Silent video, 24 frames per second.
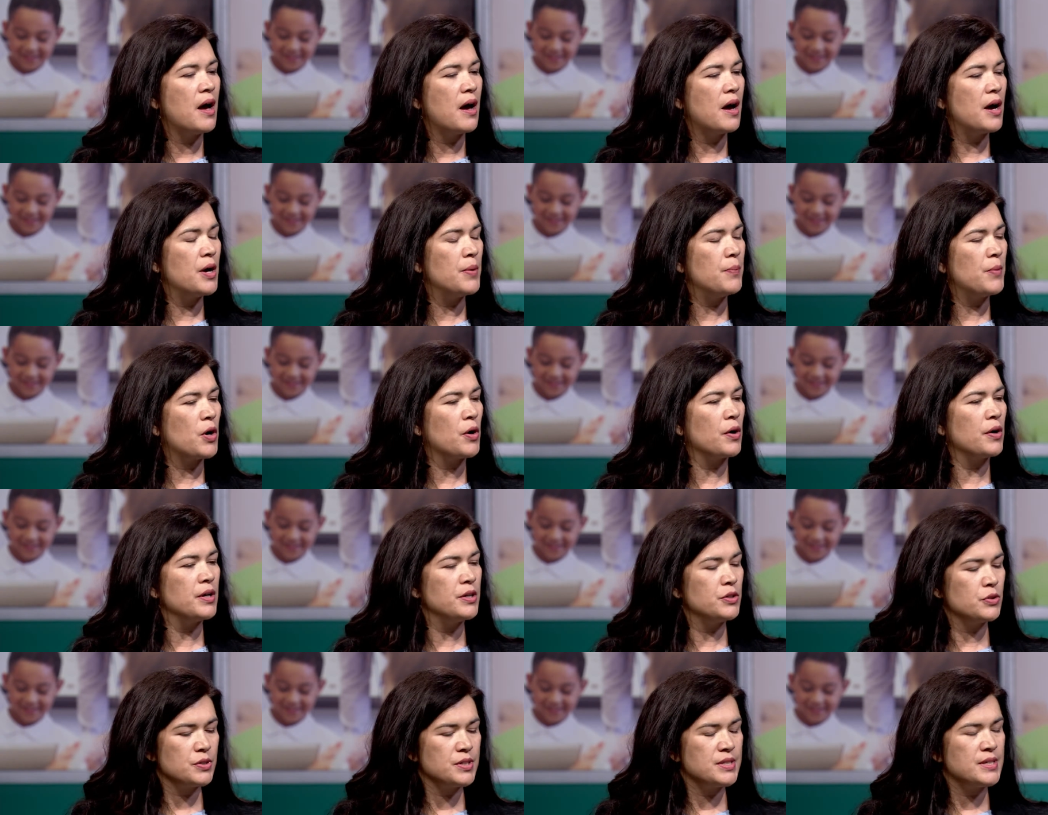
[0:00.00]
Speaker 1: um,
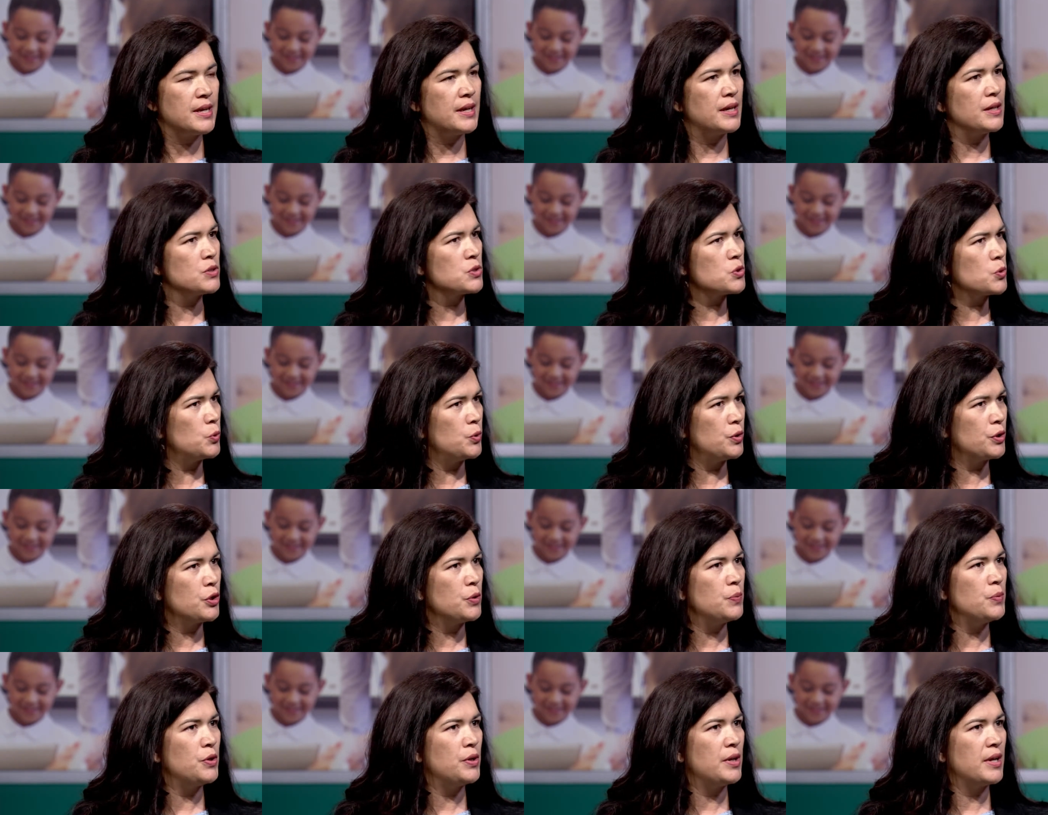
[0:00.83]
are understanding school
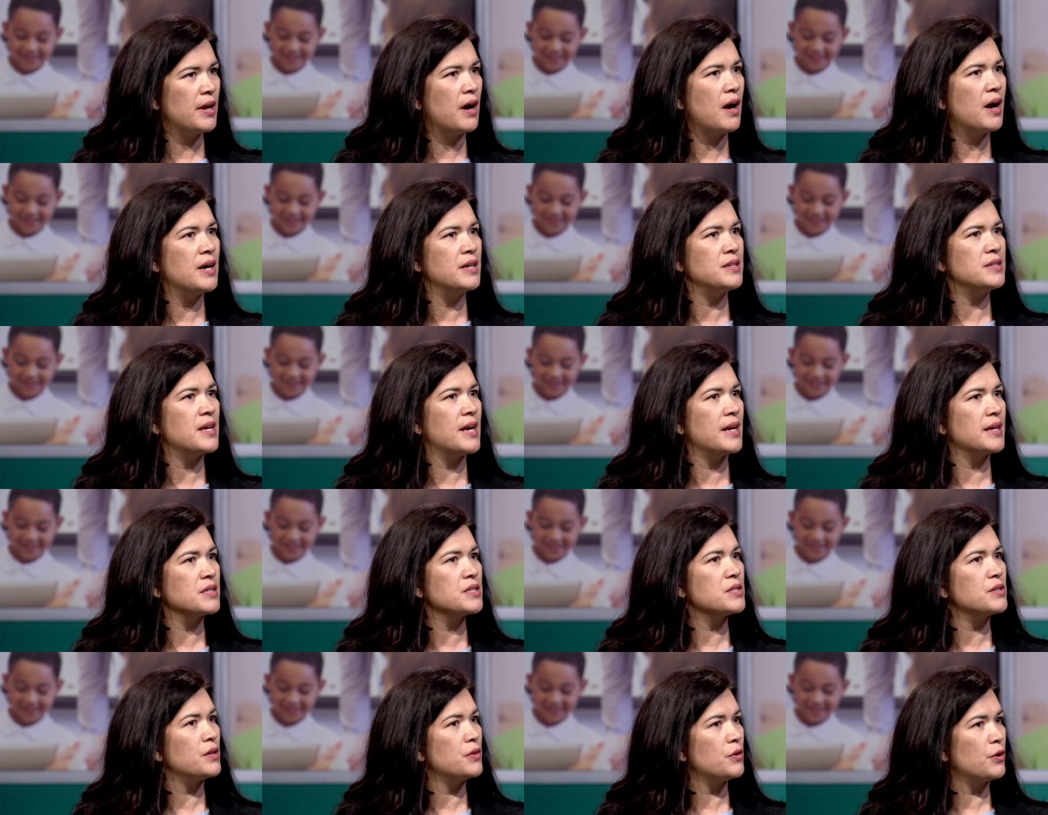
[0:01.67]
and community
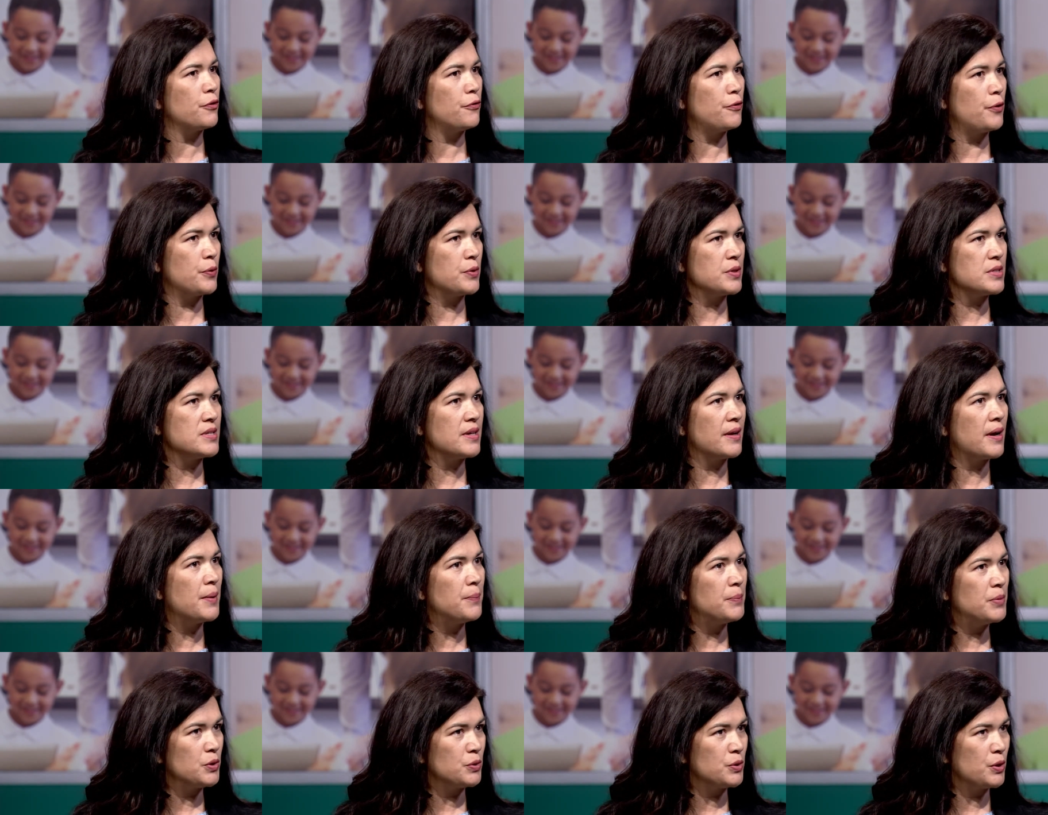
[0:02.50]
context, that they're
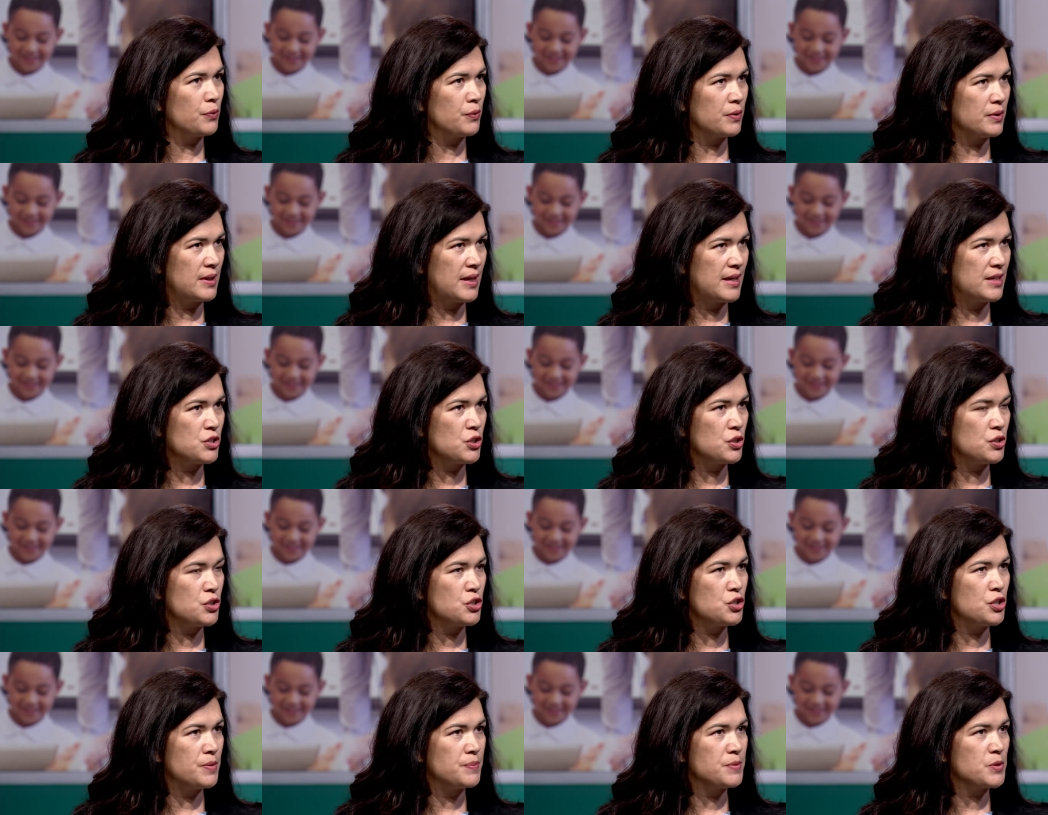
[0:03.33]
focusing on building
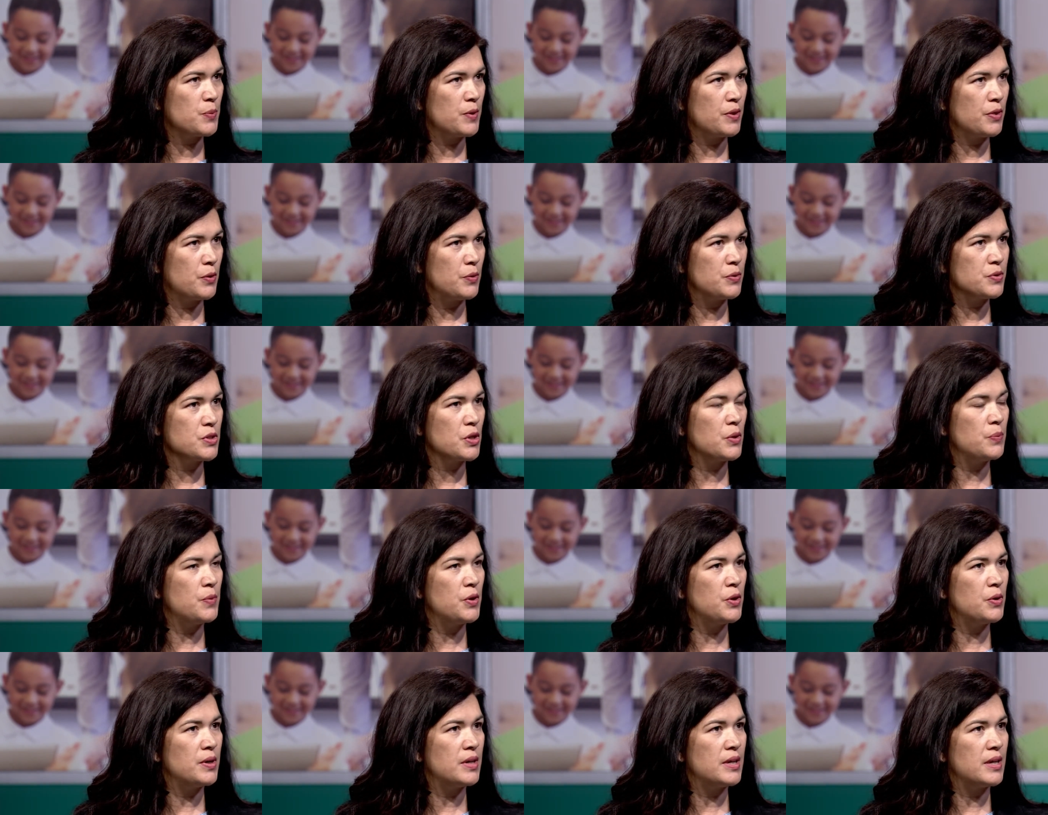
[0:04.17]
relationships with those
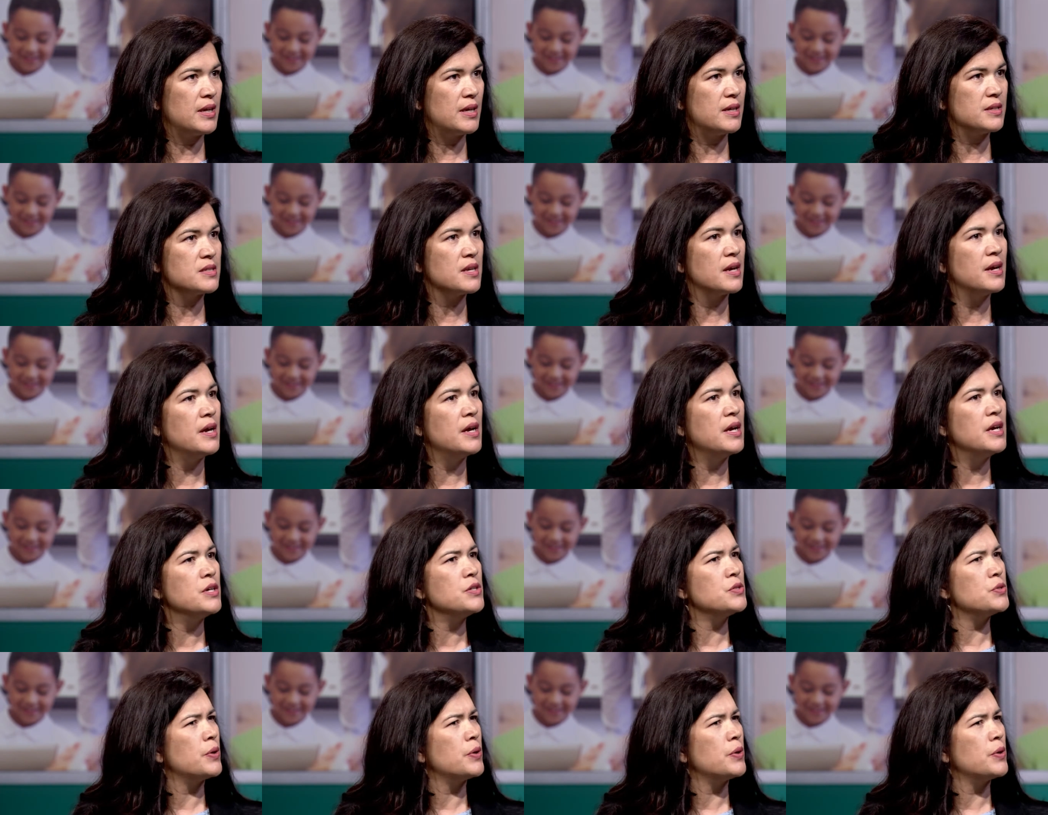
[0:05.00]
communities. Right.